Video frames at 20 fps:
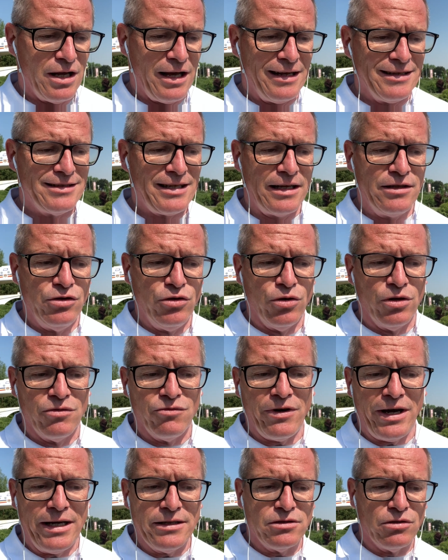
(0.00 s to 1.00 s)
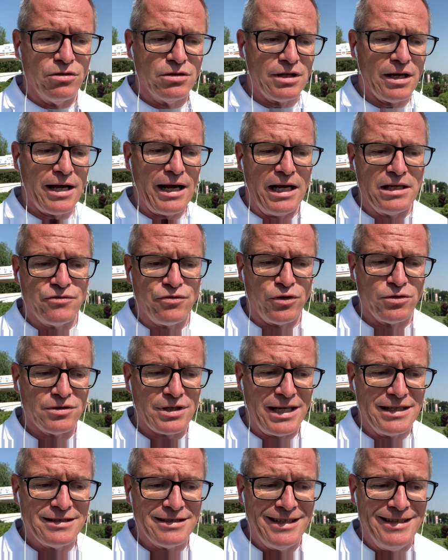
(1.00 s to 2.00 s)
And then you invite all the guys from
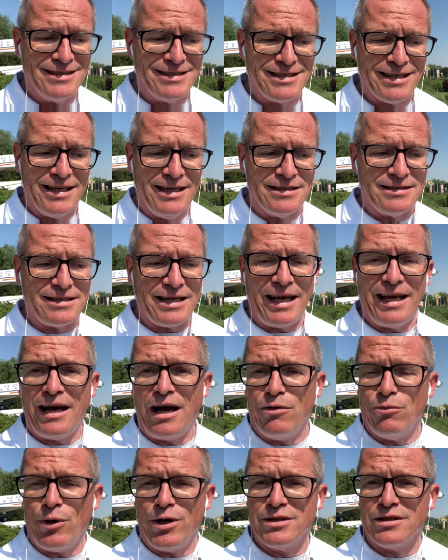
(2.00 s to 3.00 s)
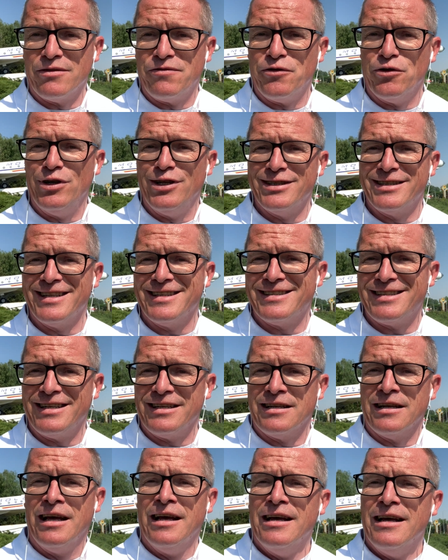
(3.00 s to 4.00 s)
Transnistria, say how wonderful it is
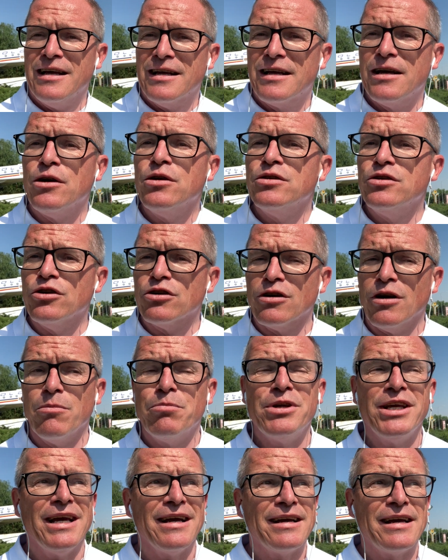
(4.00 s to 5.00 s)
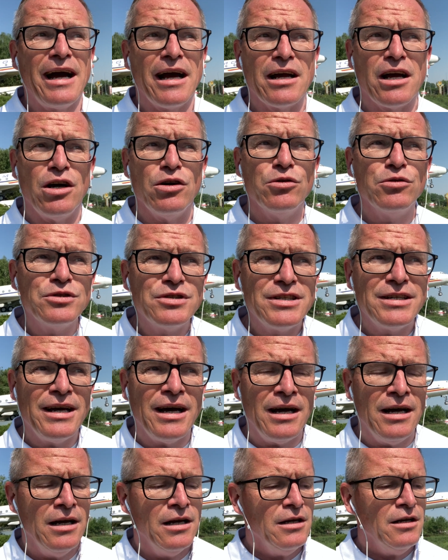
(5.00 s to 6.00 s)
in European
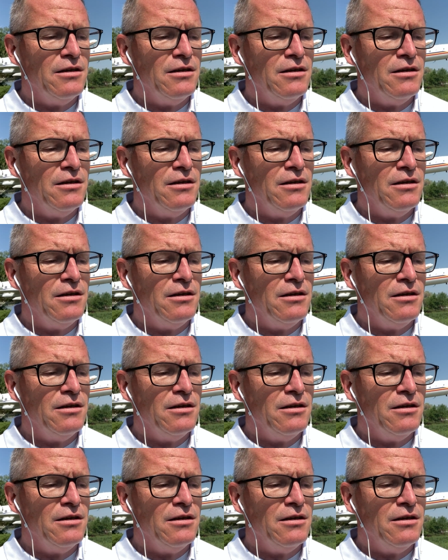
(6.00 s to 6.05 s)
Gagauzia,